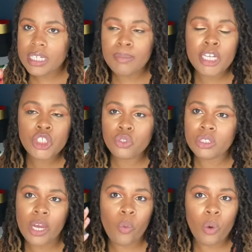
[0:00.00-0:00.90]
I'm not sure
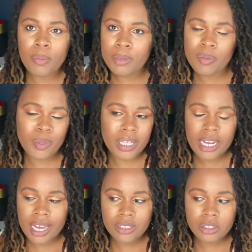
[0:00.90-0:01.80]
like what people can
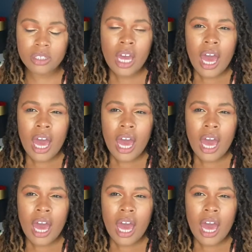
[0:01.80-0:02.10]
handle.